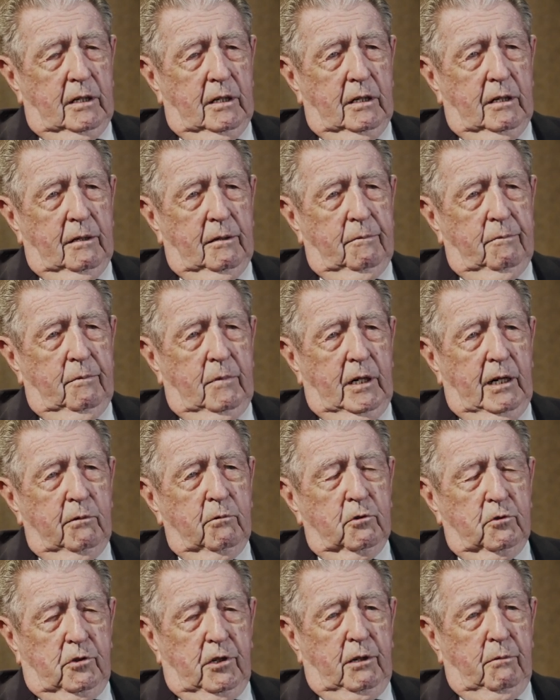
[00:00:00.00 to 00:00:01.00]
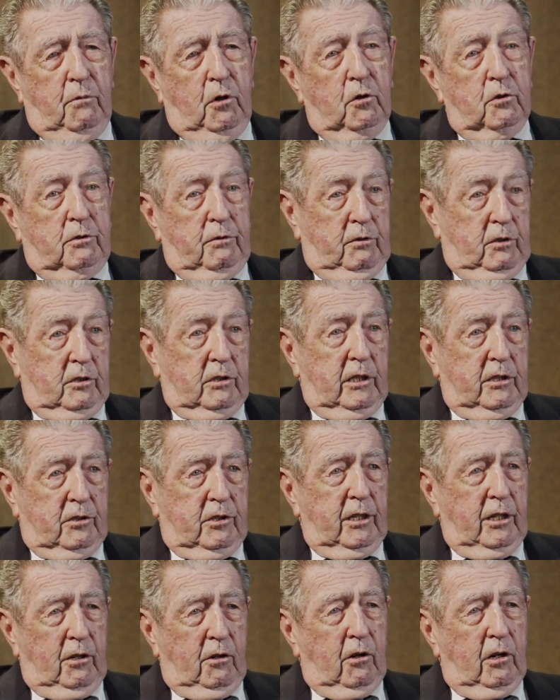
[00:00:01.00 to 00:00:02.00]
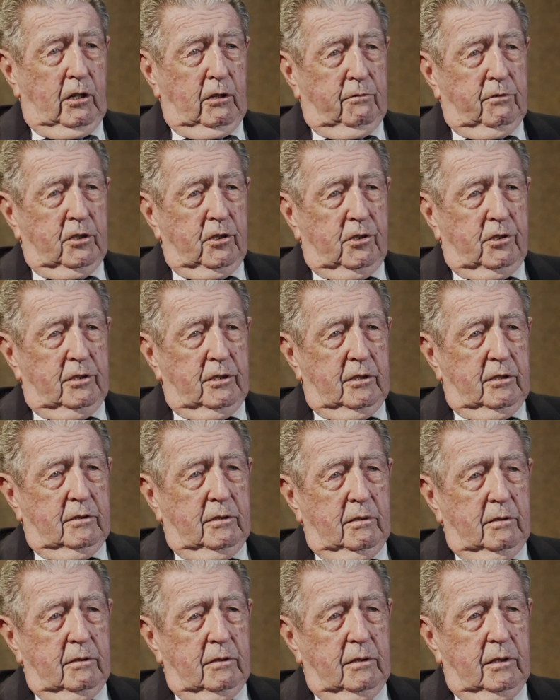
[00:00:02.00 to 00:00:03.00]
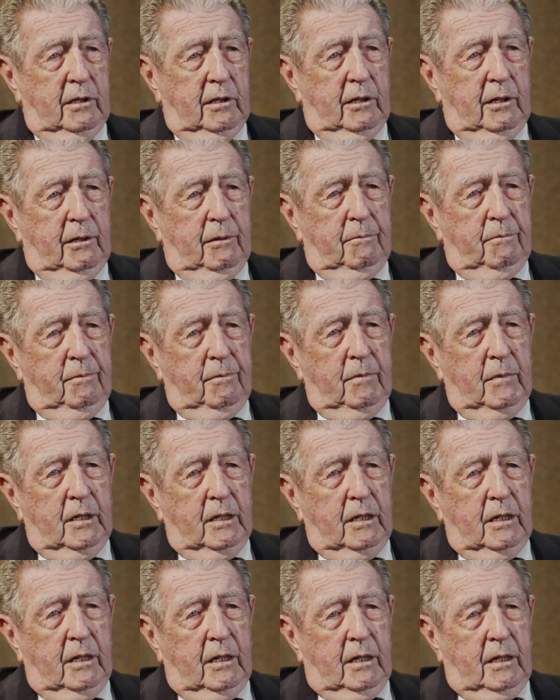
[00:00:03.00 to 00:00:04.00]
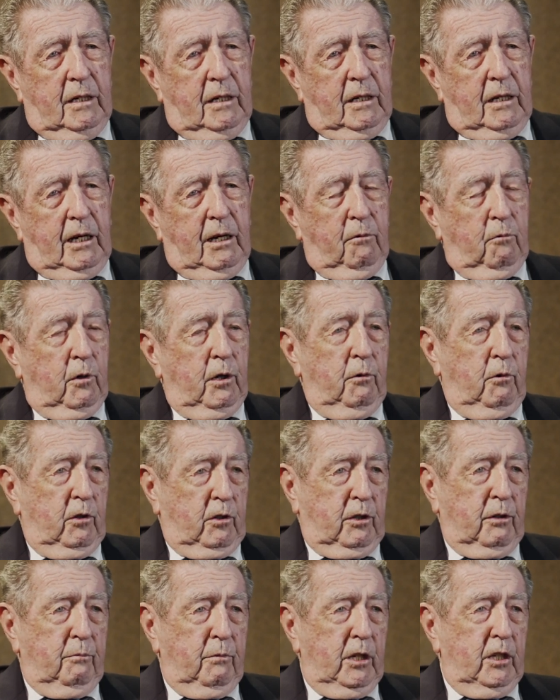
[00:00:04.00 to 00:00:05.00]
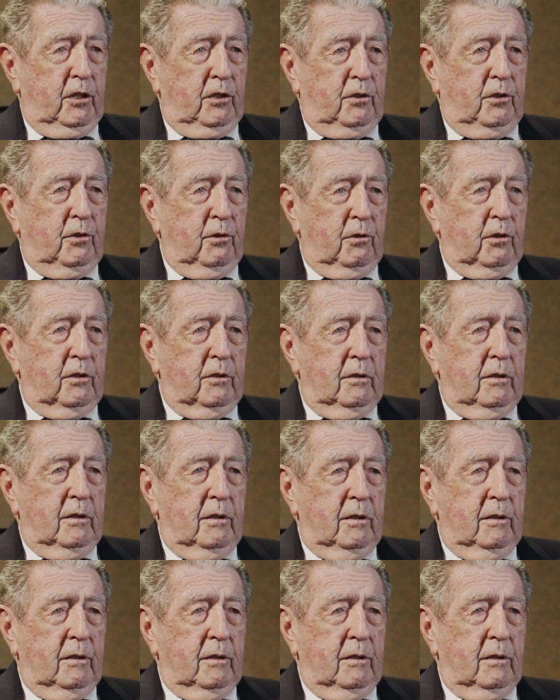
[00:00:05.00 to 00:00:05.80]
Um, I won't say most of us. I'd say all of us did, um, and we were committed to it.